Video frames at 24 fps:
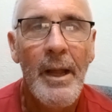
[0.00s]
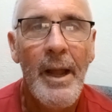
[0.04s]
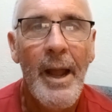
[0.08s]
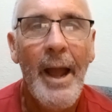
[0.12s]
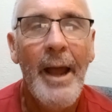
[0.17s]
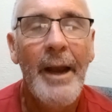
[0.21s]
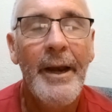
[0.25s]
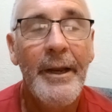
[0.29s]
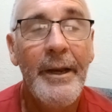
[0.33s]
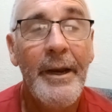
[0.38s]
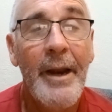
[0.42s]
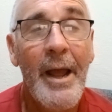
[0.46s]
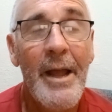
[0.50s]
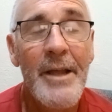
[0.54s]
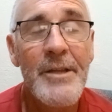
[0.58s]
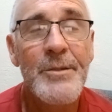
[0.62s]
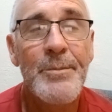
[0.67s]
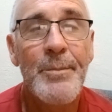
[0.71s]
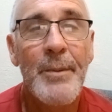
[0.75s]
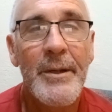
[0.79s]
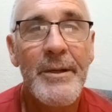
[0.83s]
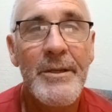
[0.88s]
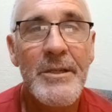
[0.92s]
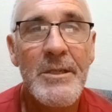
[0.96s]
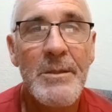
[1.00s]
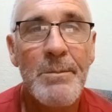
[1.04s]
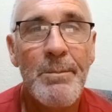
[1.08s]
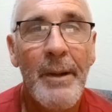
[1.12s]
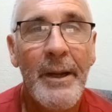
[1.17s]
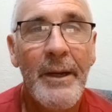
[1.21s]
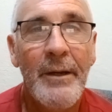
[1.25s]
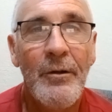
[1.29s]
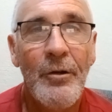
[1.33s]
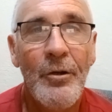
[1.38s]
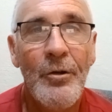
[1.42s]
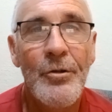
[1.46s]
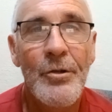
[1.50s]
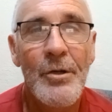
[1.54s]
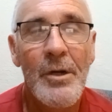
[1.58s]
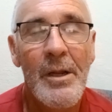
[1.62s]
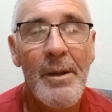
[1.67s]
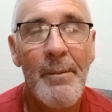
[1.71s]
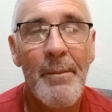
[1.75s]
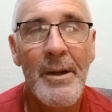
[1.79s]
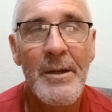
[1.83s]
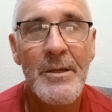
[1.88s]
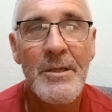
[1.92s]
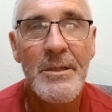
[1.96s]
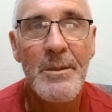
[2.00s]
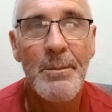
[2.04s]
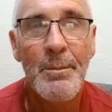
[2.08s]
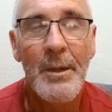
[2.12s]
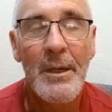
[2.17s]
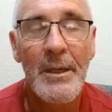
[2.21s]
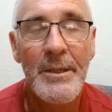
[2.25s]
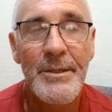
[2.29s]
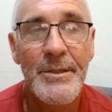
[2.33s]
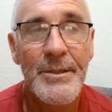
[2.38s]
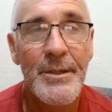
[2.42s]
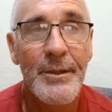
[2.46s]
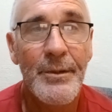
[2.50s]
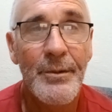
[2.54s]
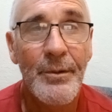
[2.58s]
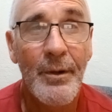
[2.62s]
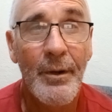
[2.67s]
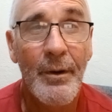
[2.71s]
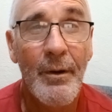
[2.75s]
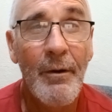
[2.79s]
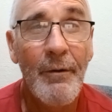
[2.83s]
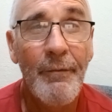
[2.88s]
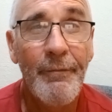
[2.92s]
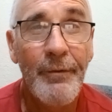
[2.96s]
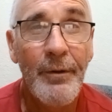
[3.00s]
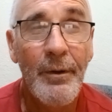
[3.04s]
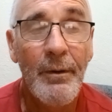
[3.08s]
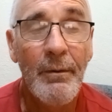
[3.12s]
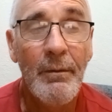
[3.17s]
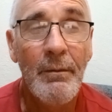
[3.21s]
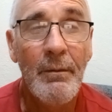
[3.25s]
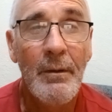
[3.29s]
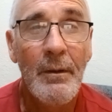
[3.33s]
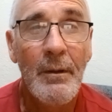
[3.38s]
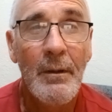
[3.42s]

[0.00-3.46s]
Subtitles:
And it has been spent, usually amongst the police that took it off you,